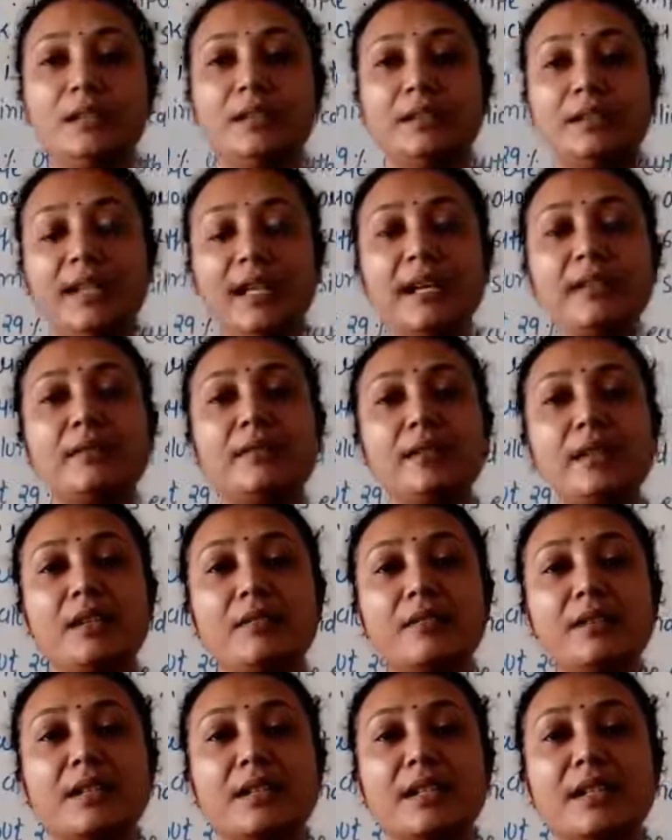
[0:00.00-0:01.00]
Now
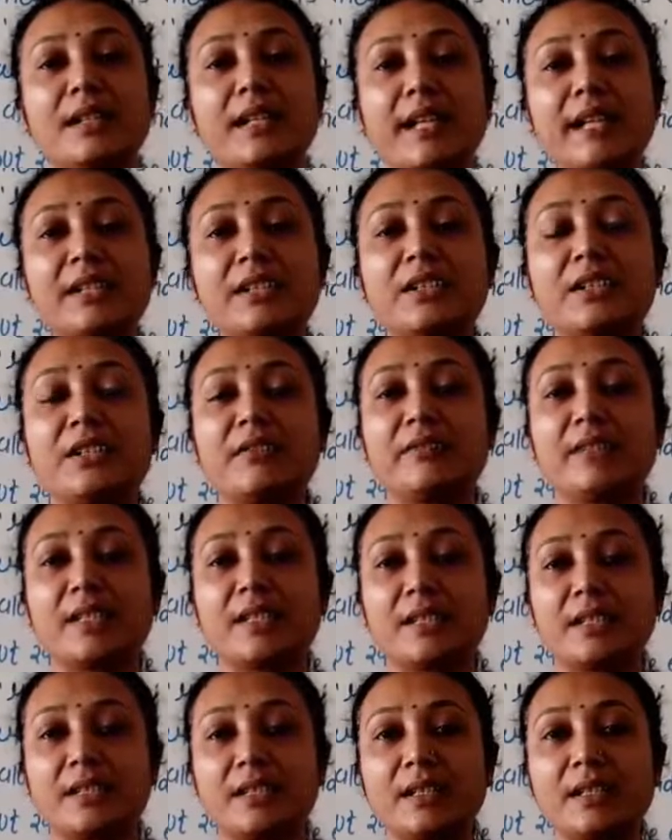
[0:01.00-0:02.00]
our next
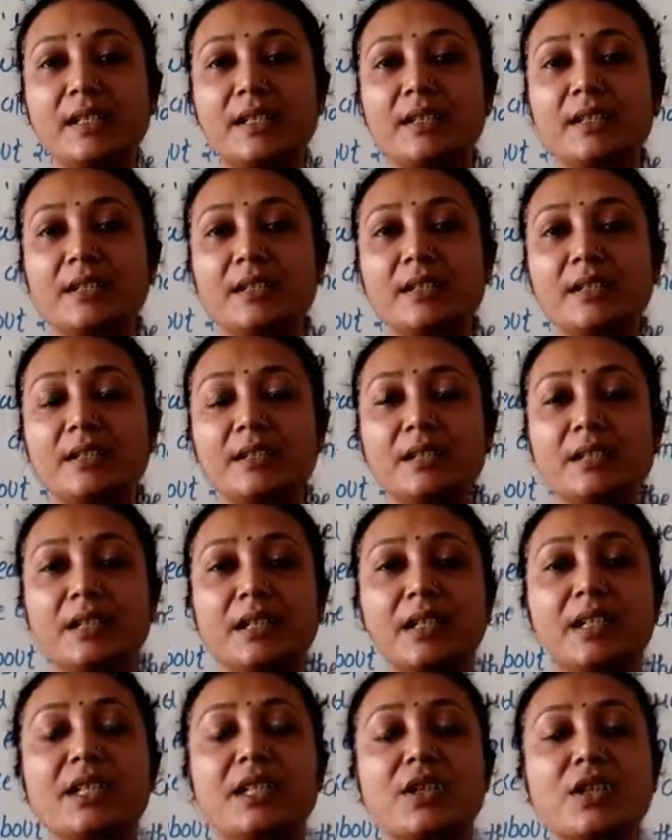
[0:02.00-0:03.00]
question is,
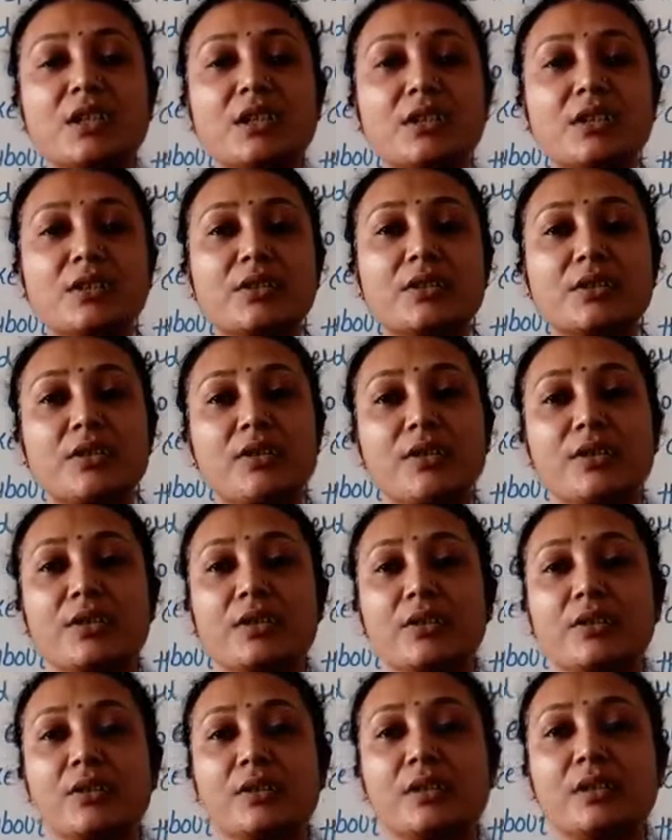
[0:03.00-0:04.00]
it is short
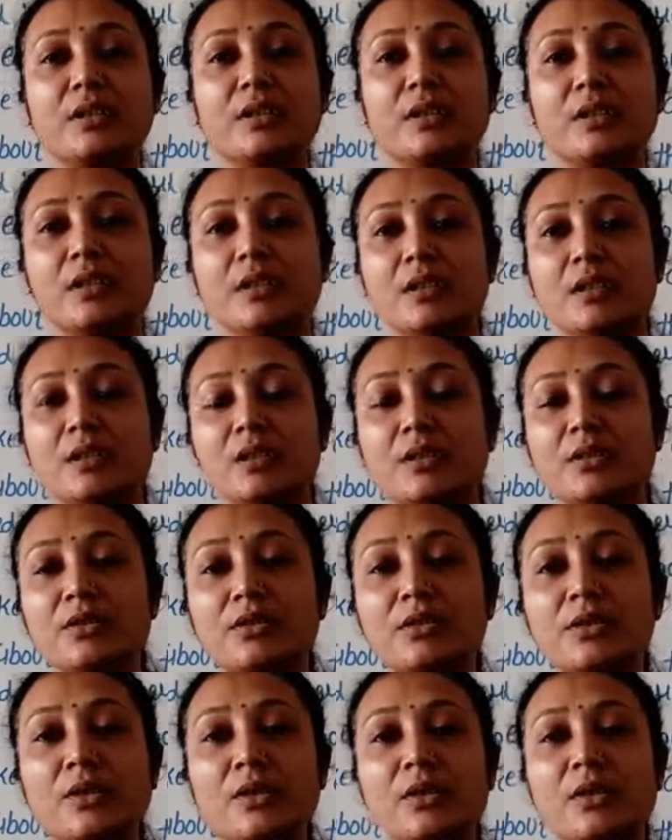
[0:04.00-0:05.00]
note.
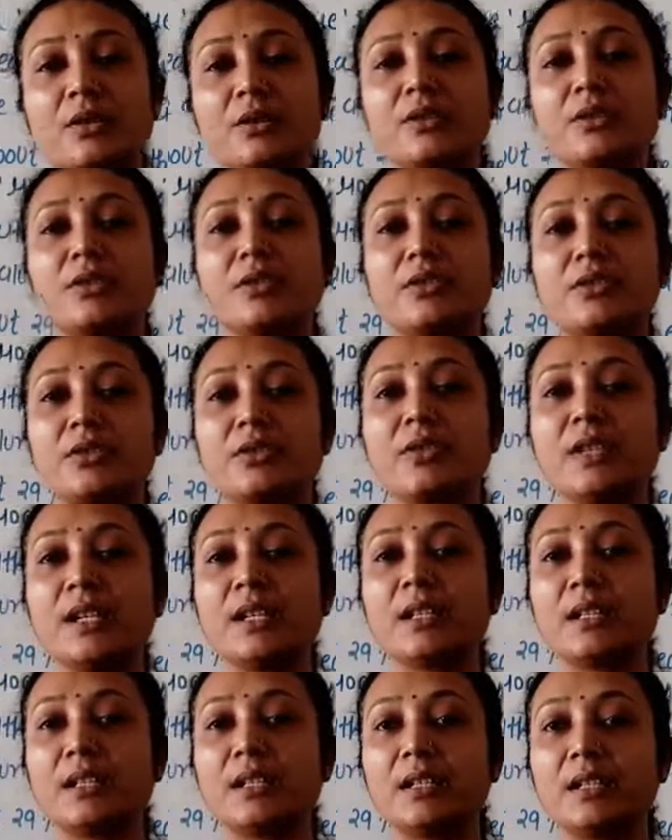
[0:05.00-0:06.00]
So
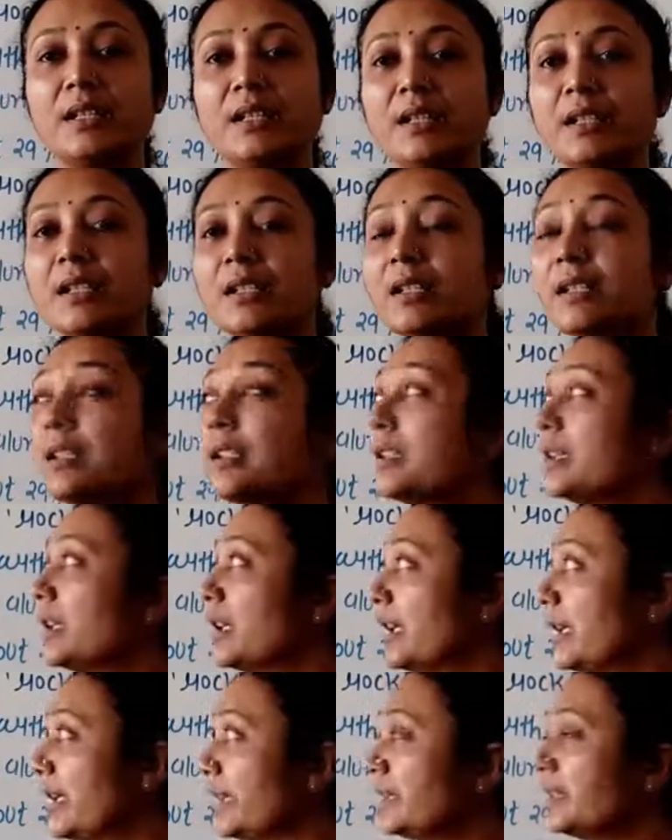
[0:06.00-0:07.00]
student,
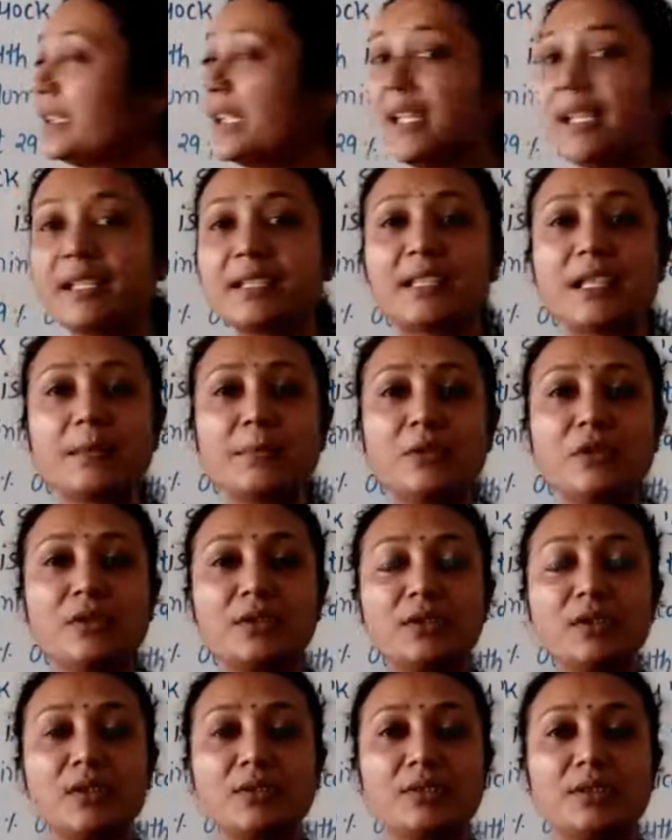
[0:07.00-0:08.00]
in the exam
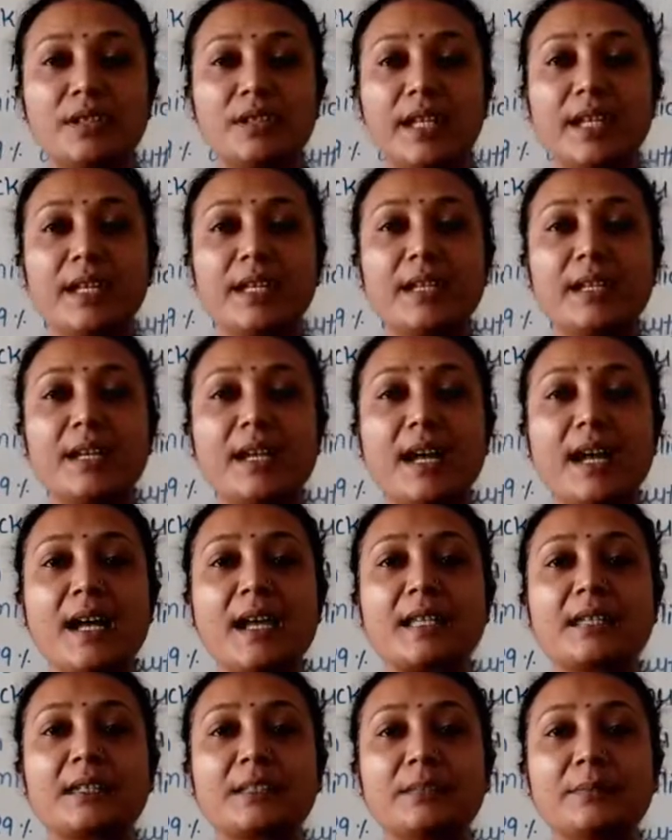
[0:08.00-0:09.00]
also they can
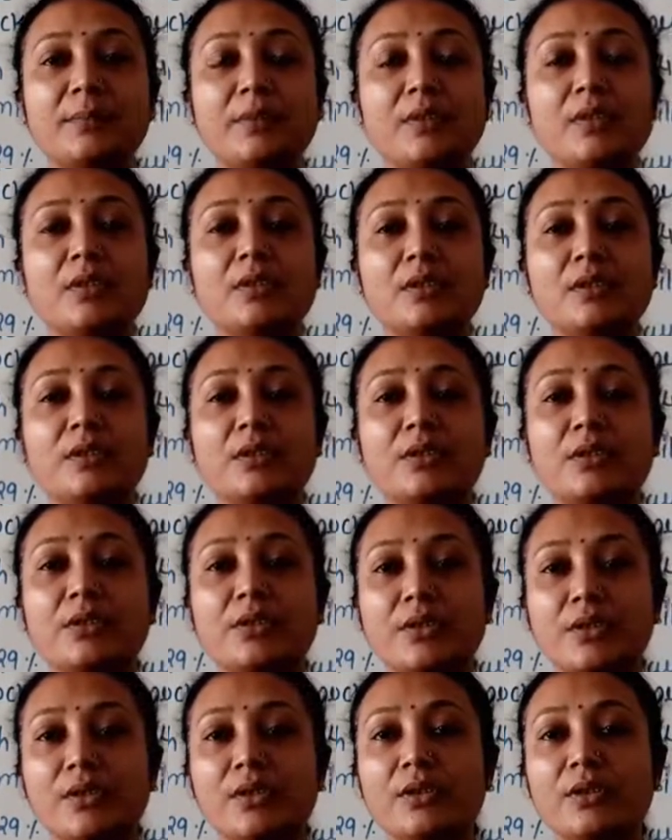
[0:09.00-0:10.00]
ask for
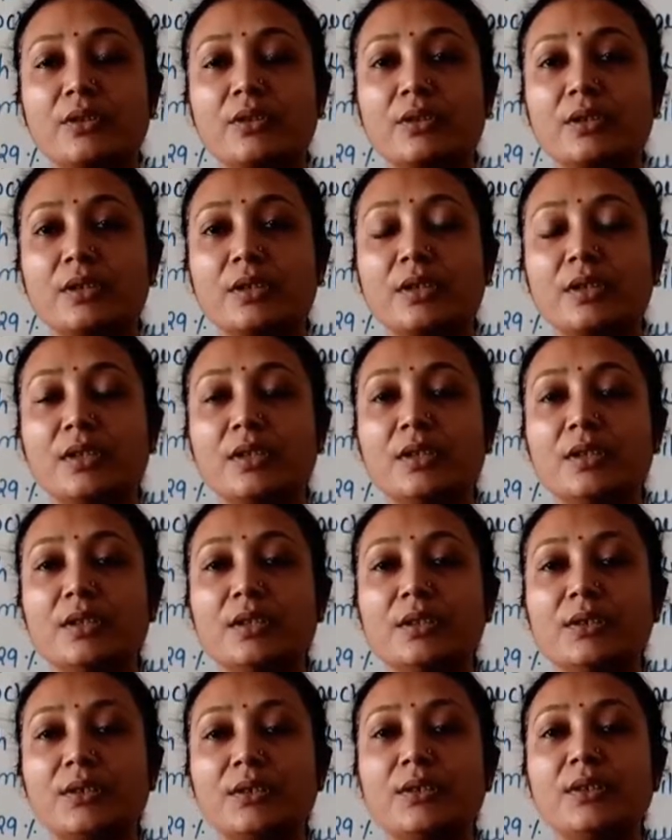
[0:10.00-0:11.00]
short note.
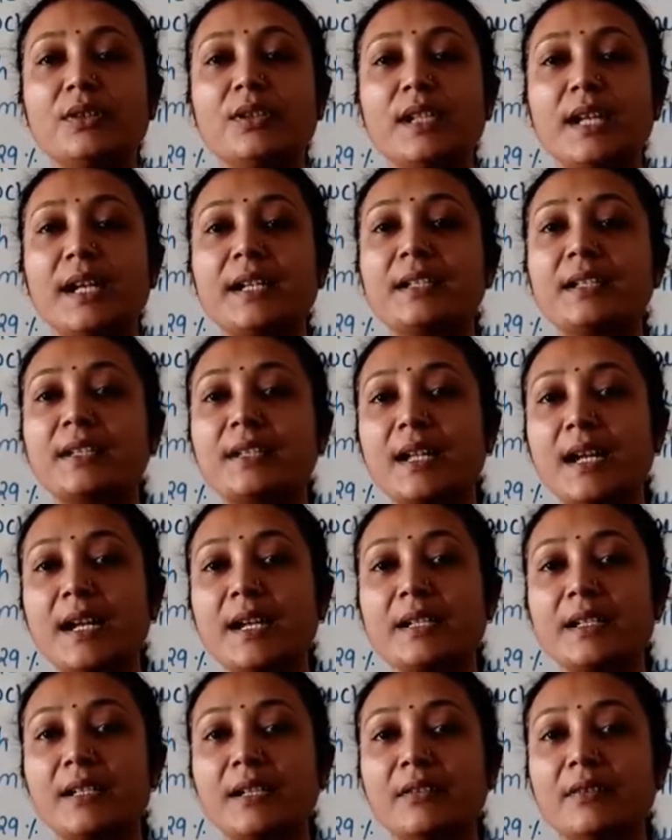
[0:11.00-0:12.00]
So let's
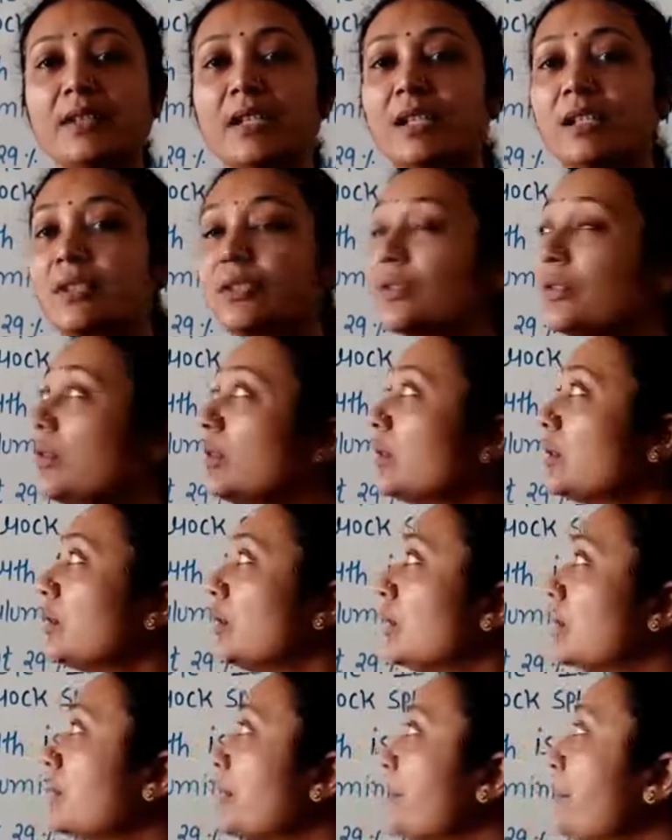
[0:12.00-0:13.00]
start our short
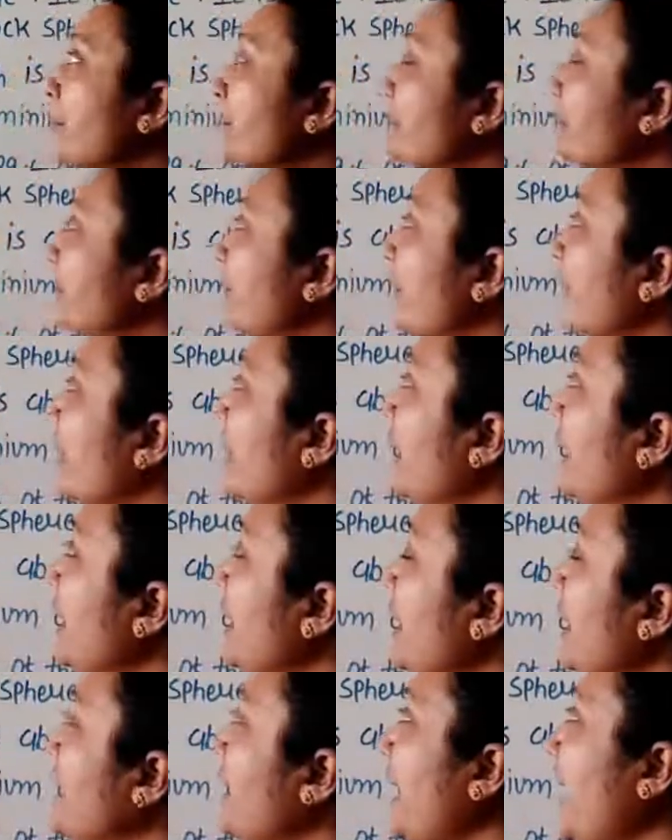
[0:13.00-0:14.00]
note.
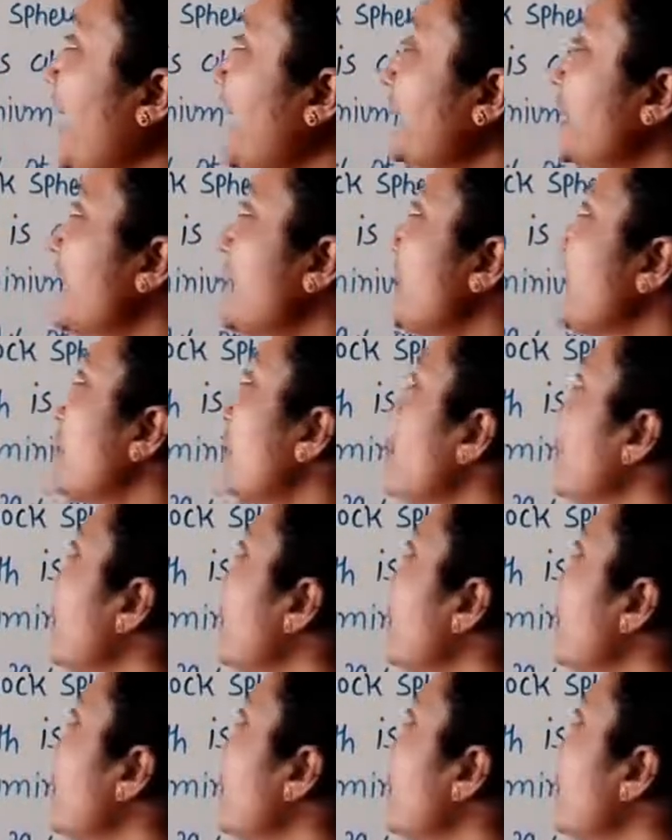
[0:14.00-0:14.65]
Write a short